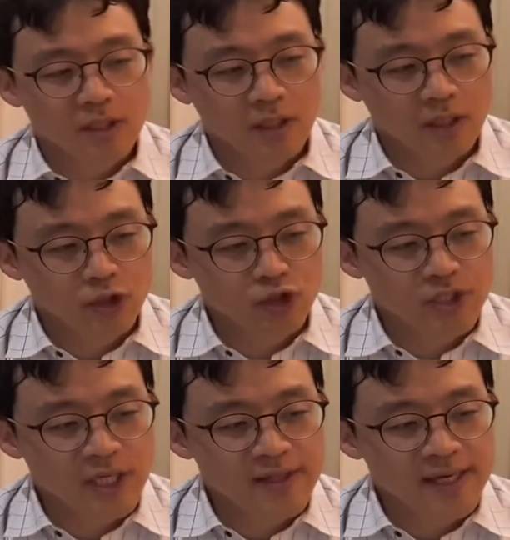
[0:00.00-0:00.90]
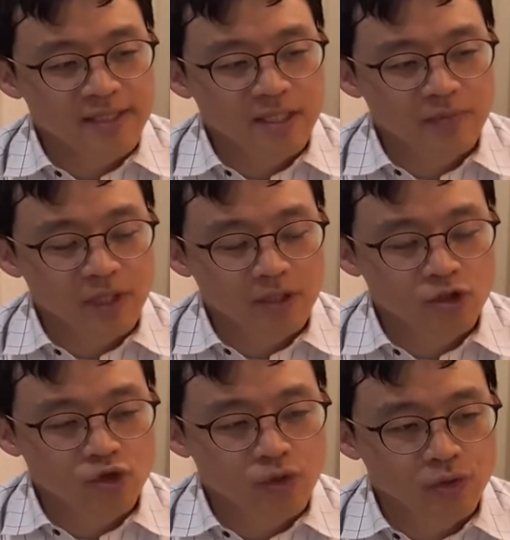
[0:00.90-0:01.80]
uh, you say that something is
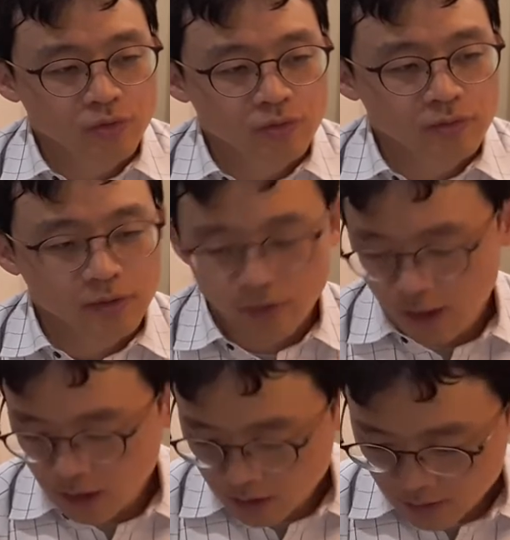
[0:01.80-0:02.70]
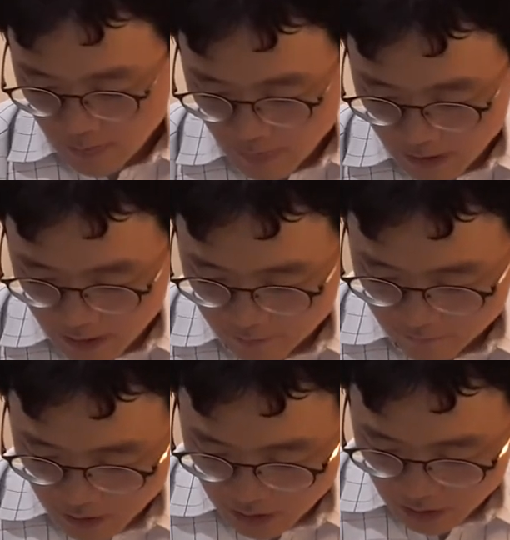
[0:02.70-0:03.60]
true, okay?
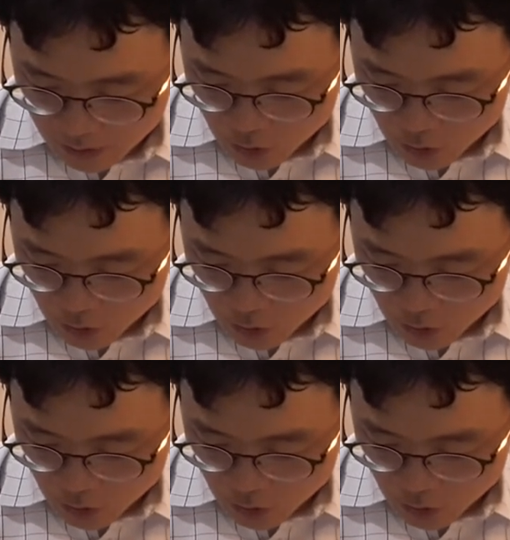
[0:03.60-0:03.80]
And uh,